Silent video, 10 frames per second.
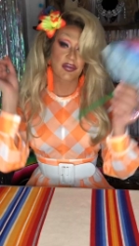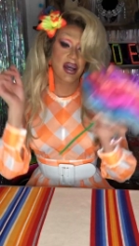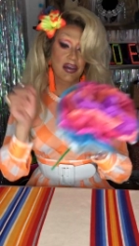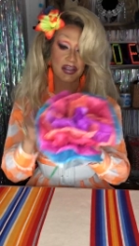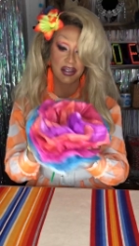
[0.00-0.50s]

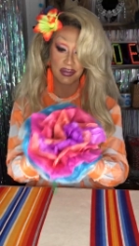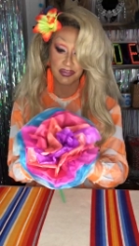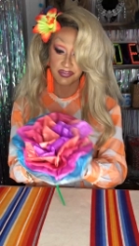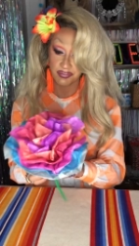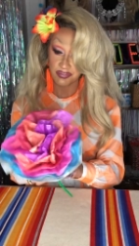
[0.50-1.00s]
around
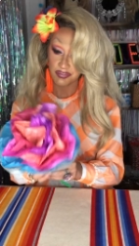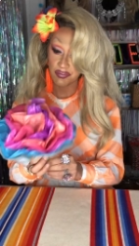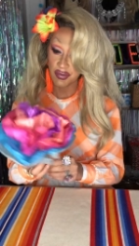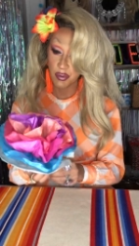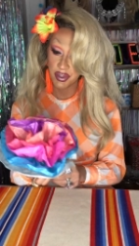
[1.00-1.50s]

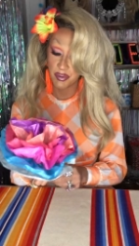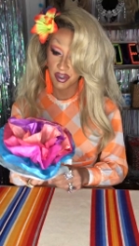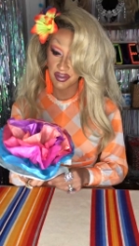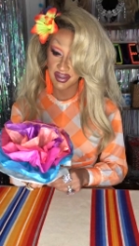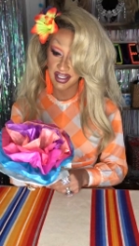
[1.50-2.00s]
with
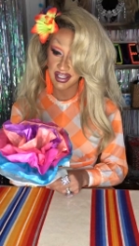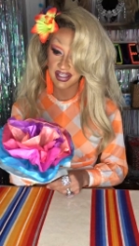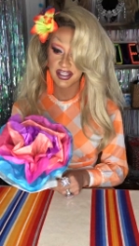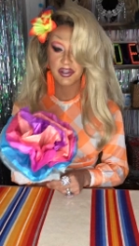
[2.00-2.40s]
one of these.